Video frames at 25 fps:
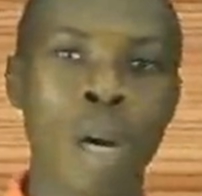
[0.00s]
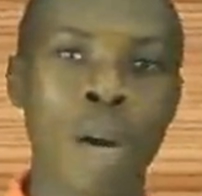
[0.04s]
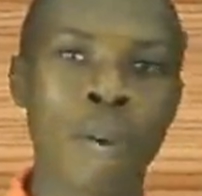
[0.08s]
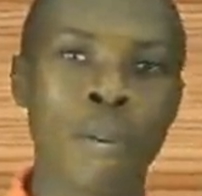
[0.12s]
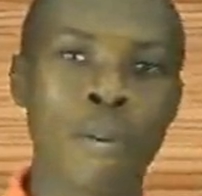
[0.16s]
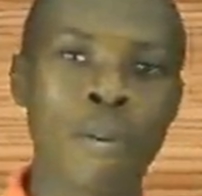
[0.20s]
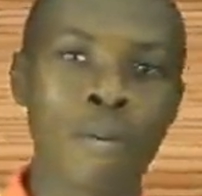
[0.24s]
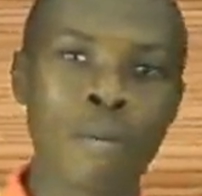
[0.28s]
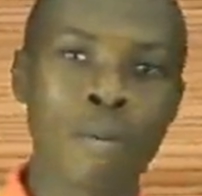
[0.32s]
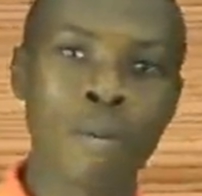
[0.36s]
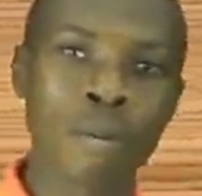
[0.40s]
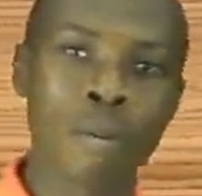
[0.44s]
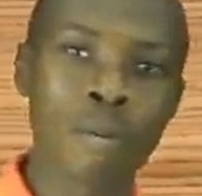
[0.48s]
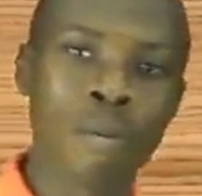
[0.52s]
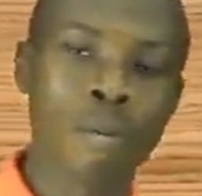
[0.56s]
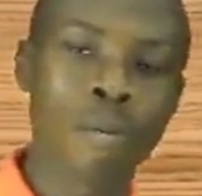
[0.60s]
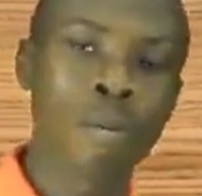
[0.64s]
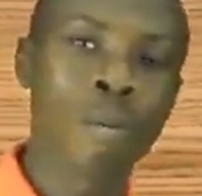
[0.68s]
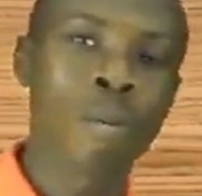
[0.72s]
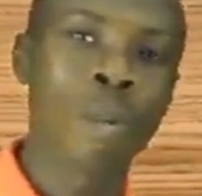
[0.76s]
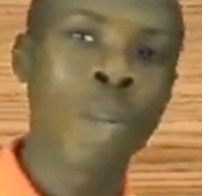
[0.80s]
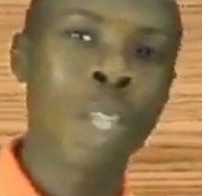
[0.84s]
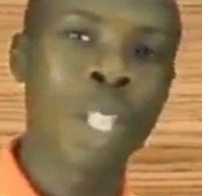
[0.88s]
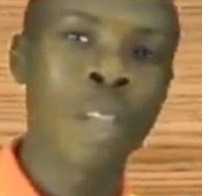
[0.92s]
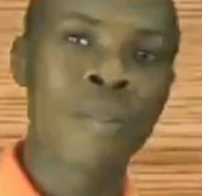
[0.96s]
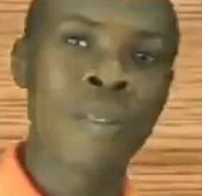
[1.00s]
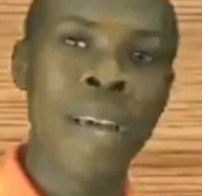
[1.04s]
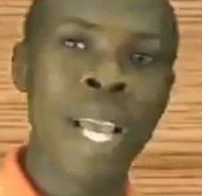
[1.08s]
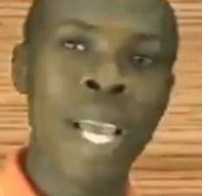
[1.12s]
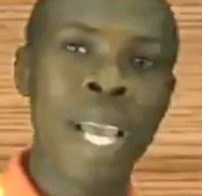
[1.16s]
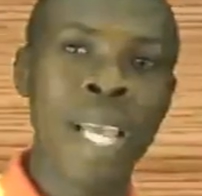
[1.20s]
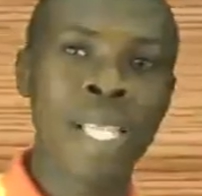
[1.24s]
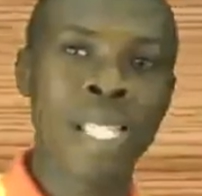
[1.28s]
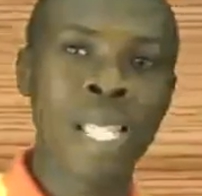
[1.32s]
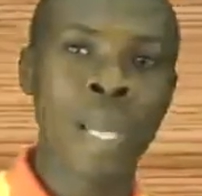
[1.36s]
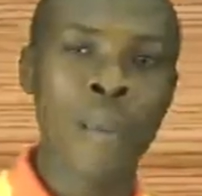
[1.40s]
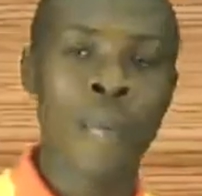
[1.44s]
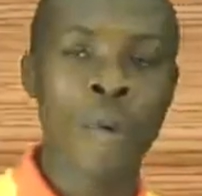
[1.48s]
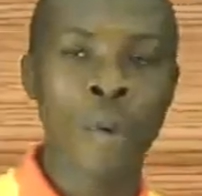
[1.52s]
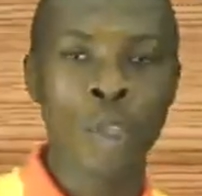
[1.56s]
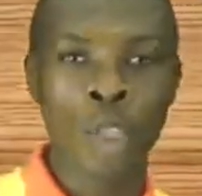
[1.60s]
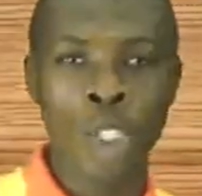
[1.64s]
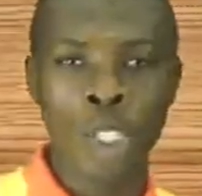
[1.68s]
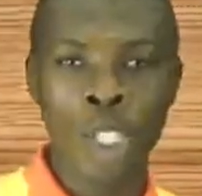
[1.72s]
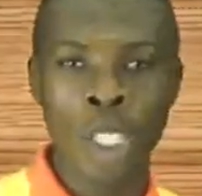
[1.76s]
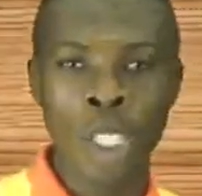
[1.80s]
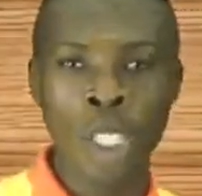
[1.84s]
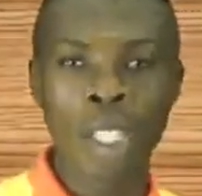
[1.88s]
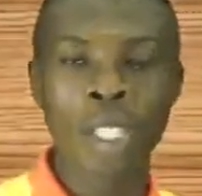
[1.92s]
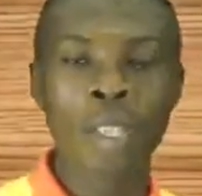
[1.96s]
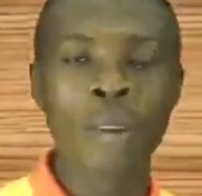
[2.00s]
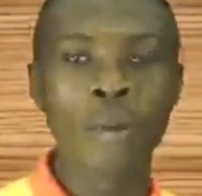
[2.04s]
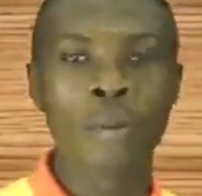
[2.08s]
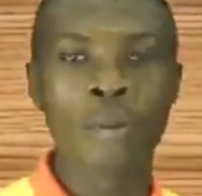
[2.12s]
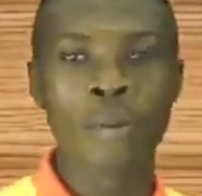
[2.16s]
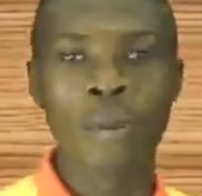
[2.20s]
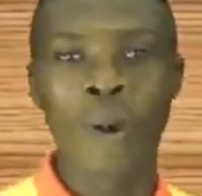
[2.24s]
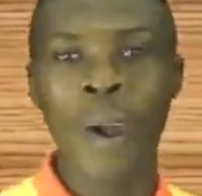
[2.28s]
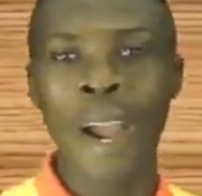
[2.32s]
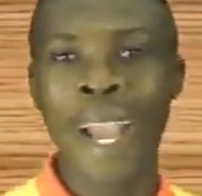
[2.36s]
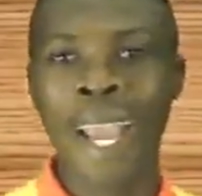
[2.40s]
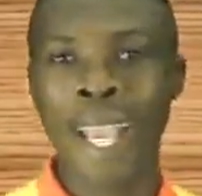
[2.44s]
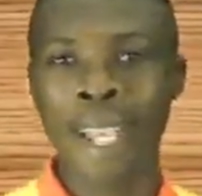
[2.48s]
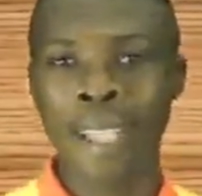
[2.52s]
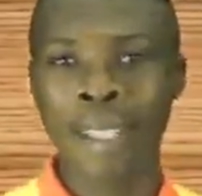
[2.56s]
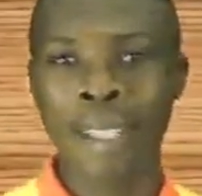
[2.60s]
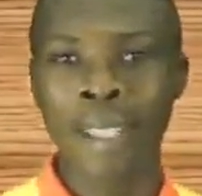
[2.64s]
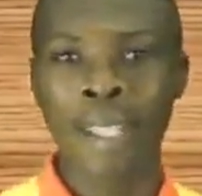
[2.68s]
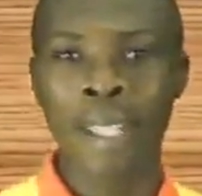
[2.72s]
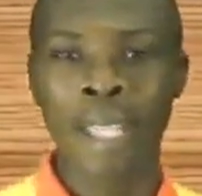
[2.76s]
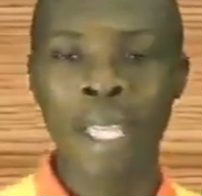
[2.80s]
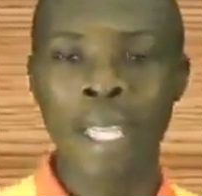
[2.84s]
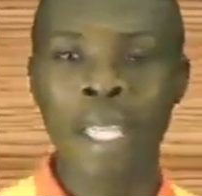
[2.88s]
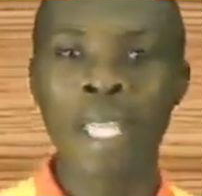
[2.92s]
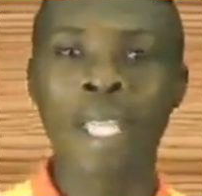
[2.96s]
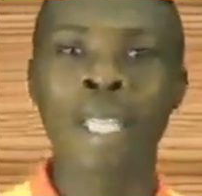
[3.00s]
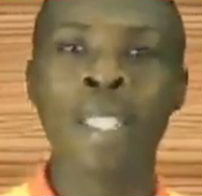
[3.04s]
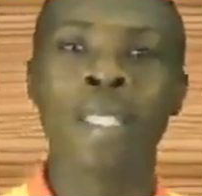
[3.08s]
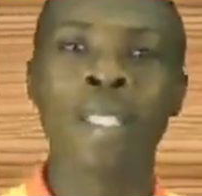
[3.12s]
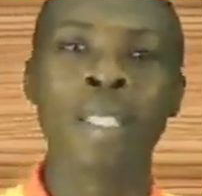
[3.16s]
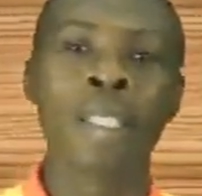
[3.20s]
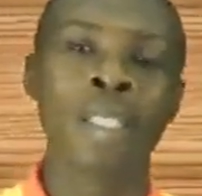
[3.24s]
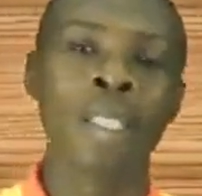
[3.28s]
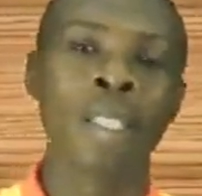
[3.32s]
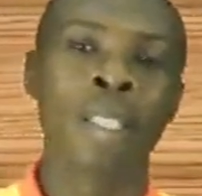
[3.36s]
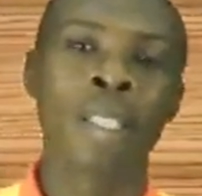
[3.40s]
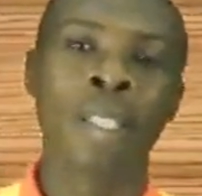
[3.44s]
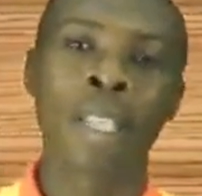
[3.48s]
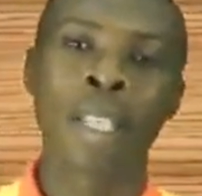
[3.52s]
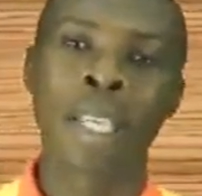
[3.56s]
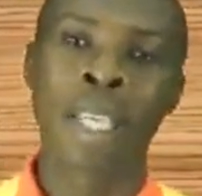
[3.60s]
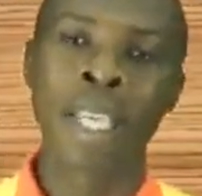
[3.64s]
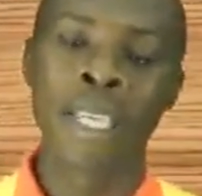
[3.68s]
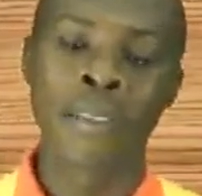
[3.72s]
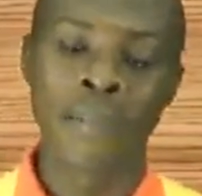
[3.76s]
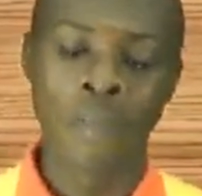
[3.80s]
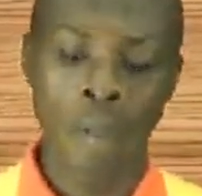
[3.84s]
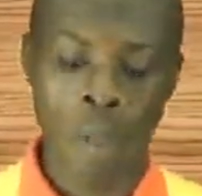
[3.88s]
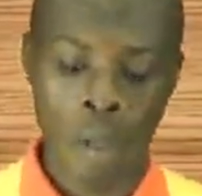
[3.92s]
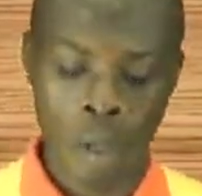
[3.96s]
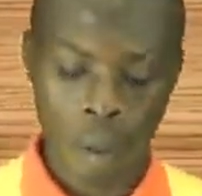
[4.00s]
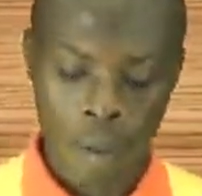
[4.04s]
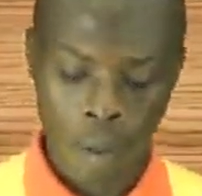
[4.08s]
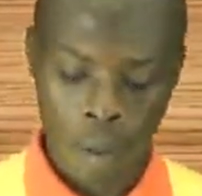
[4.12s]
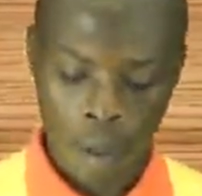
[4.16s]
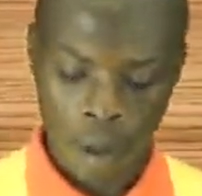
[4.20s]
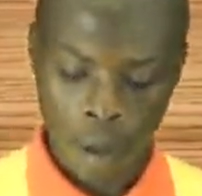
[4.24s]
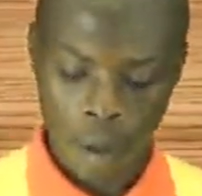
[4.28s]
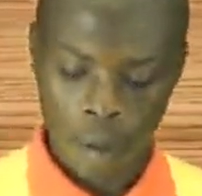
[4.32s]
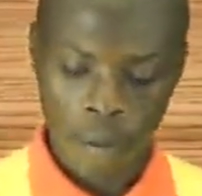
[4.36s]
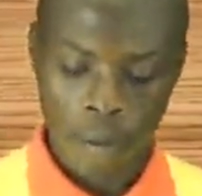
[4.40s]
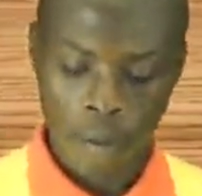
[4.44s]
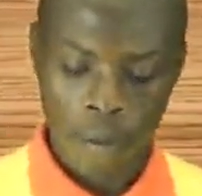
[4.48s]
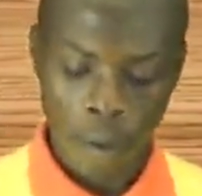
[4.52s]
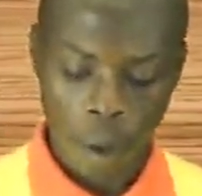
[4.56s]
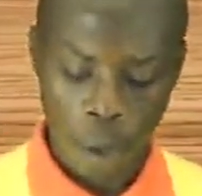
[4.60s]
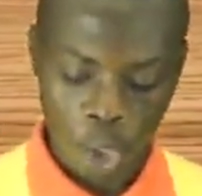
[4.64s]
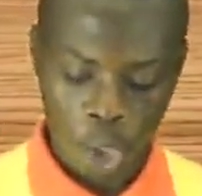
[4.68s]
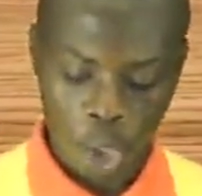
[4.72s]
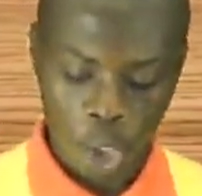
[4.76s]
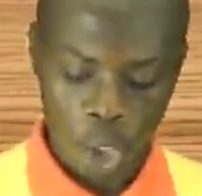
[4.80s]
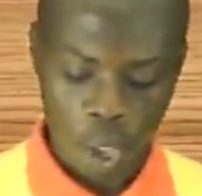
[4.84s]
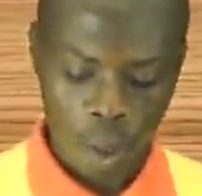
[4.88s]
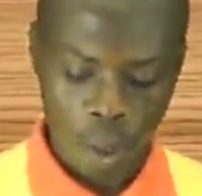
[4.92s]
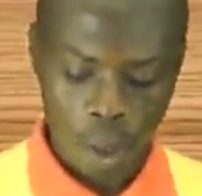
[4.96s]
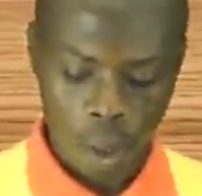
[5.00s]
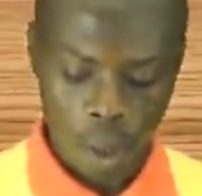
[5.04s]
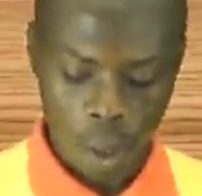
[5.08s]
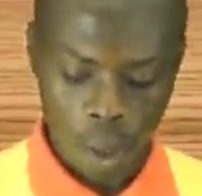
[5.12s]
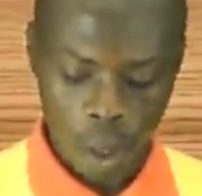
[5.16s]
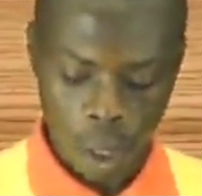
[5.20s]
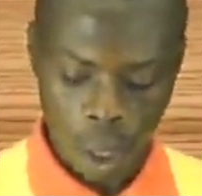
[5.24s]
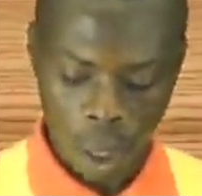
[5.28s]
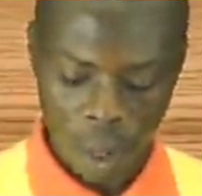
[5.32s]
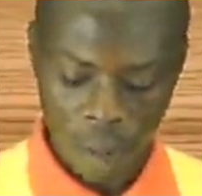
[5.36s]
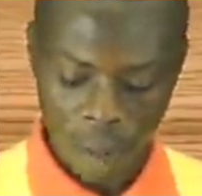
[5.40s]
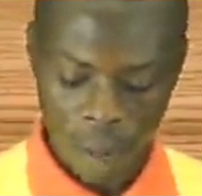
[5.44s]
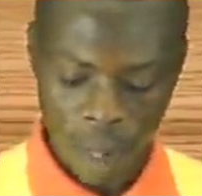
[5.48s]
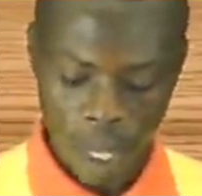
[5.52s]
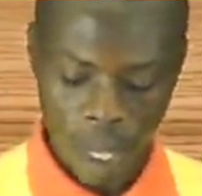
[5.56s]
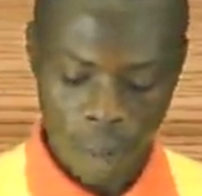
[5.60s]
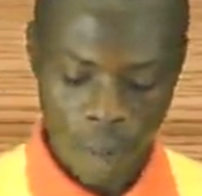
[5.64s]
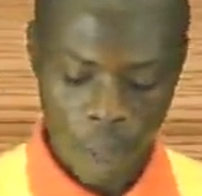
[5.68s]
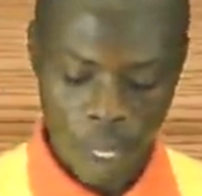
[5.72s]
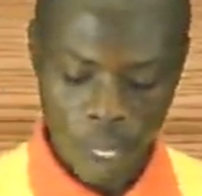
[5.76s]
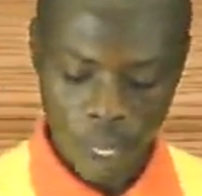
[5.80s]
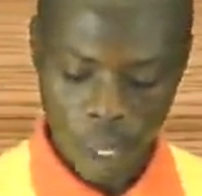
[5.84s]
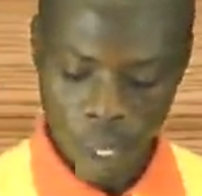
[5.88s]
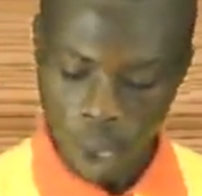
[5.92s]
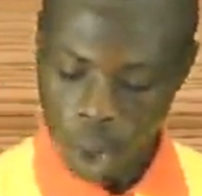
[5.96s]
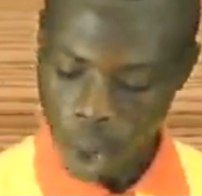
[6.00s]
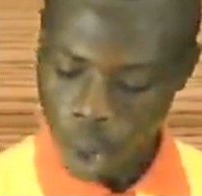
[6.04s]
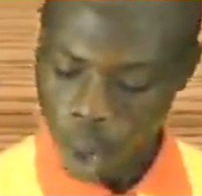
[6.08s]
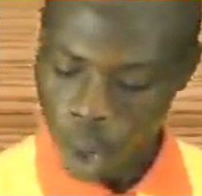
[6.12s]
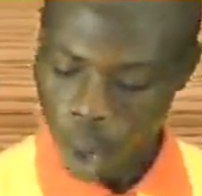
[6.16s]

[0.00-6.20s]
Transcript: of whatever x approaches for x in the given function of a limit.